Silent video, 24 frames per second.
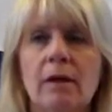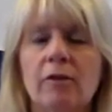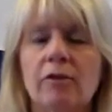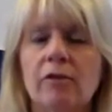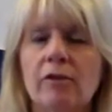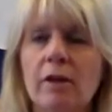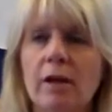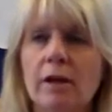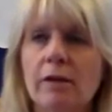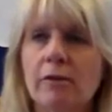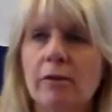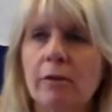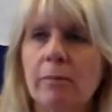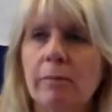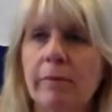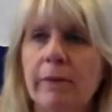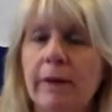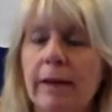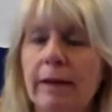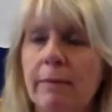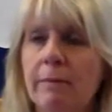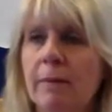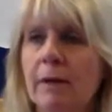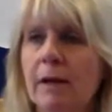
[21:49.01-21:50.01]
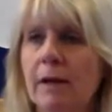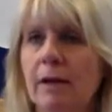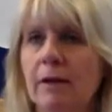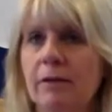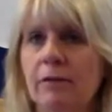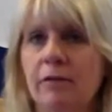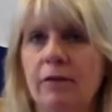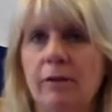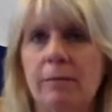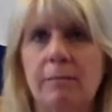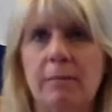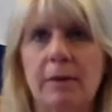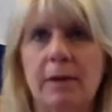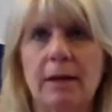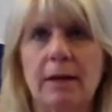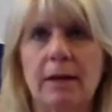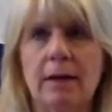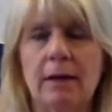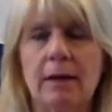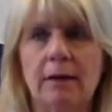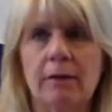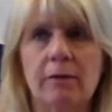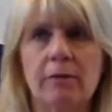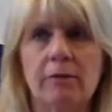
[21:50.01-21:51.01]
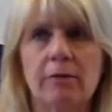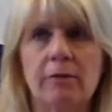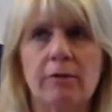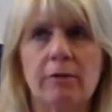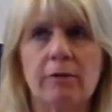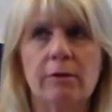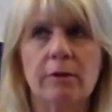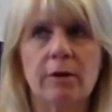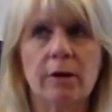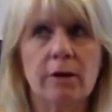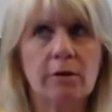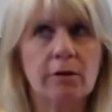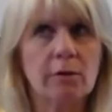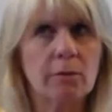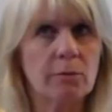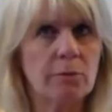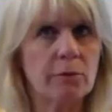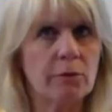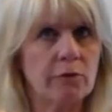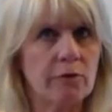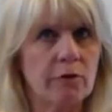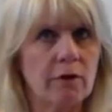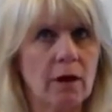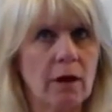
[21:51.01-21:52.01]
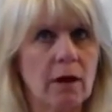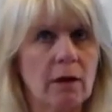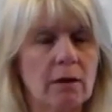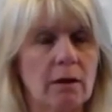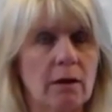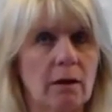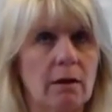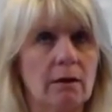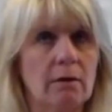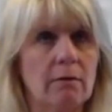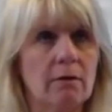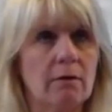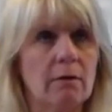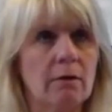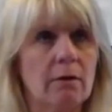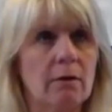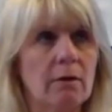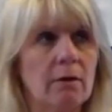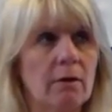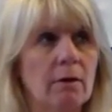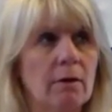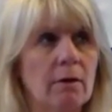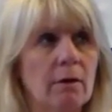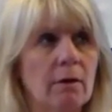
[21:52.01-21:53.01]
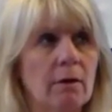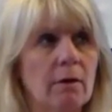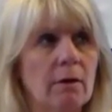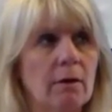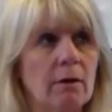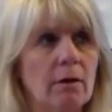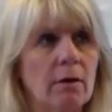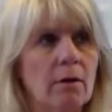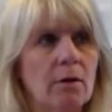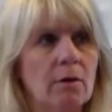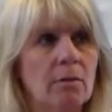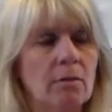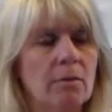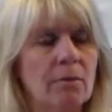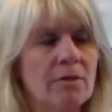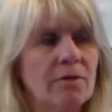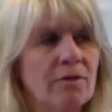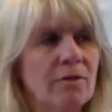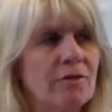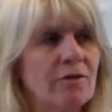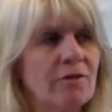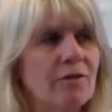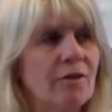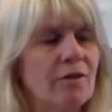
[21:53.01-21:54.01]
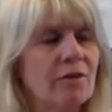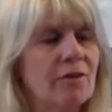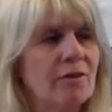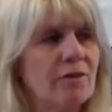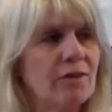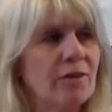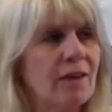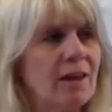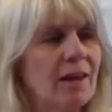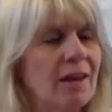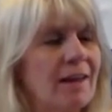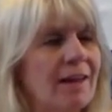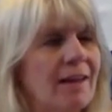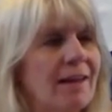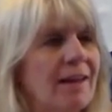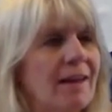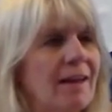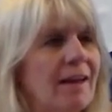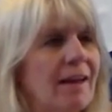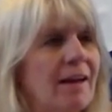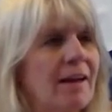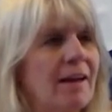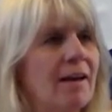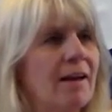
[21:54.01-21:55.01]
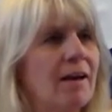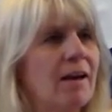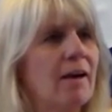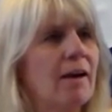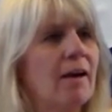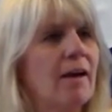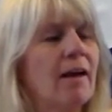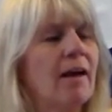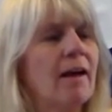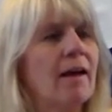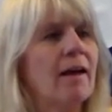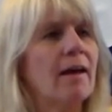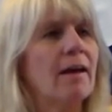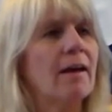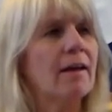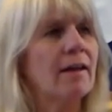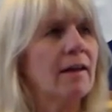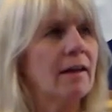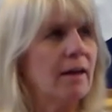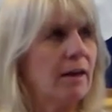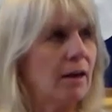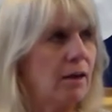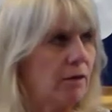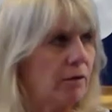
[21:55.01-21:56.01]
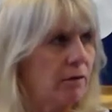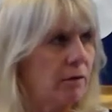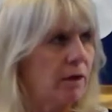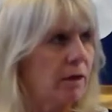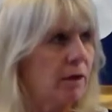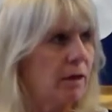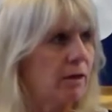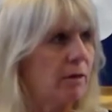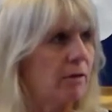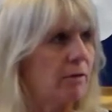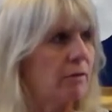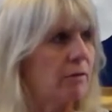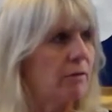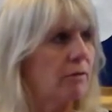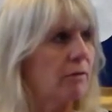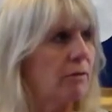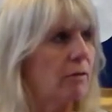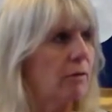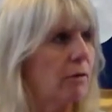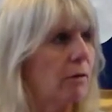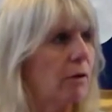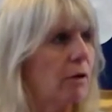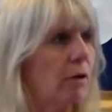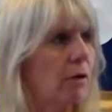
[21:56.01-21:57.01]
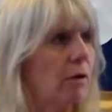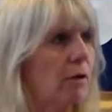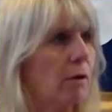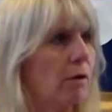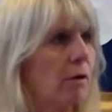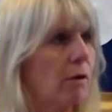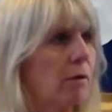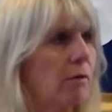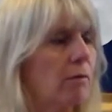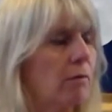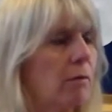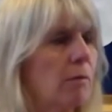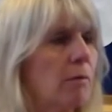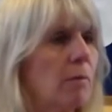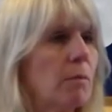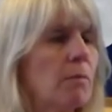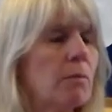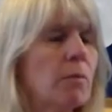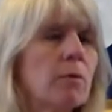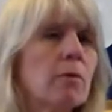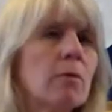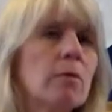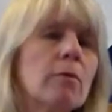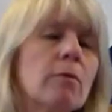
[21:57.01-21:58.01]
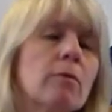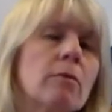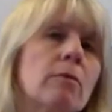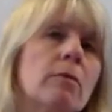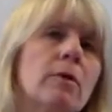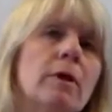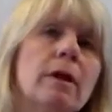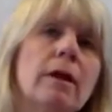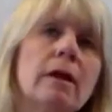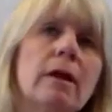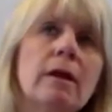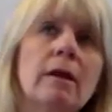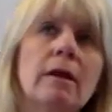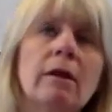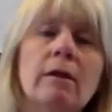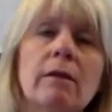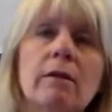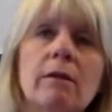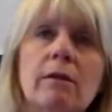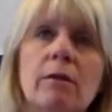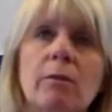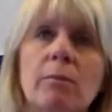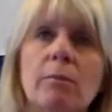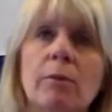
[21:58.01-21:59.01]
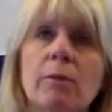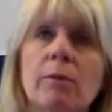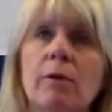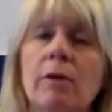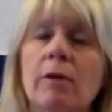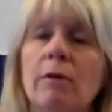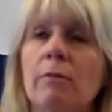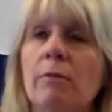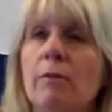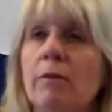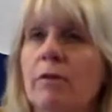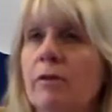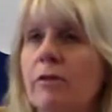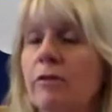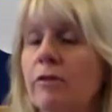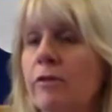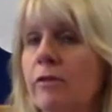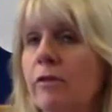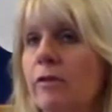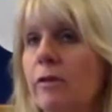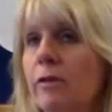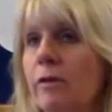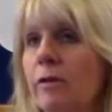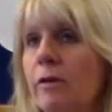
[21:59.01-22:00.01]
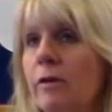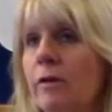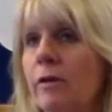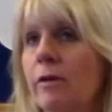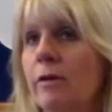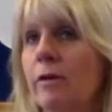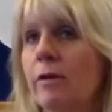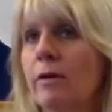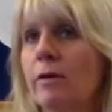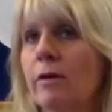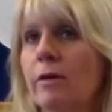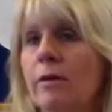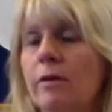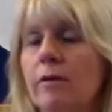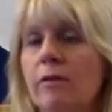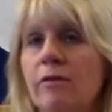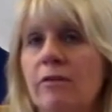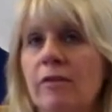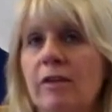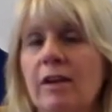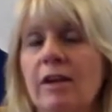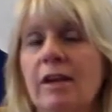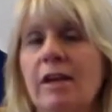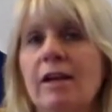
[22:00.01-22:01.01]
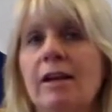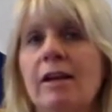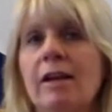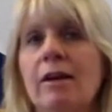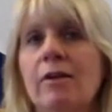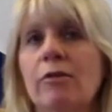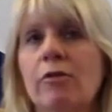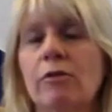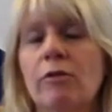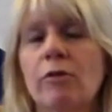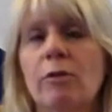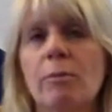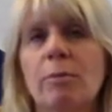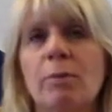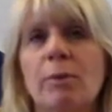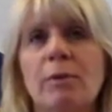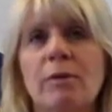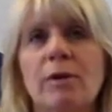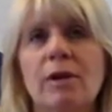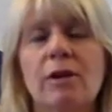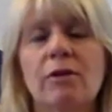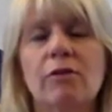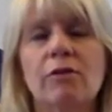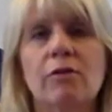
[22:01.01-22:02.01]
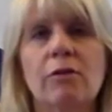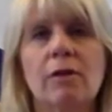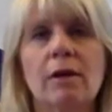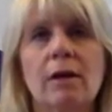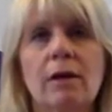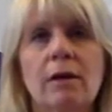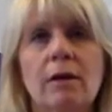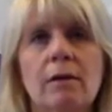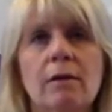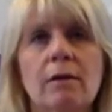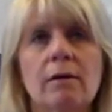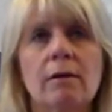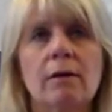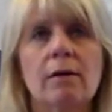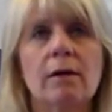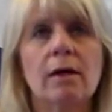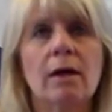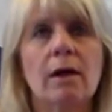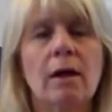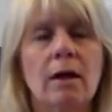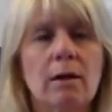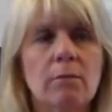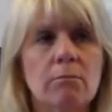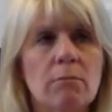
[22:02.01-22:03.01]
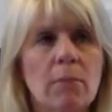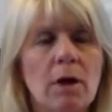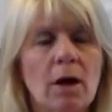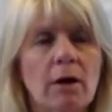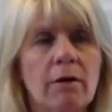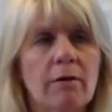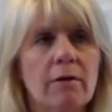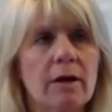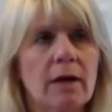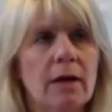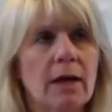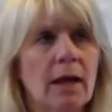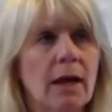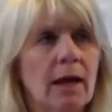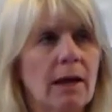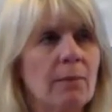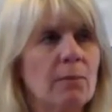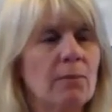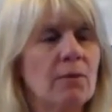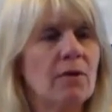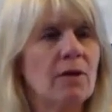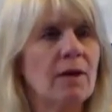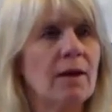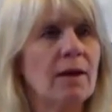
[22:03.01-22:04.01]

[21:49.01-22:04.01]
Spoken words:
is not to blame it on somebody else, not to project it, but to just see, here it is. Remember when the Buddha was sitting under the Bodhi tree and Mara came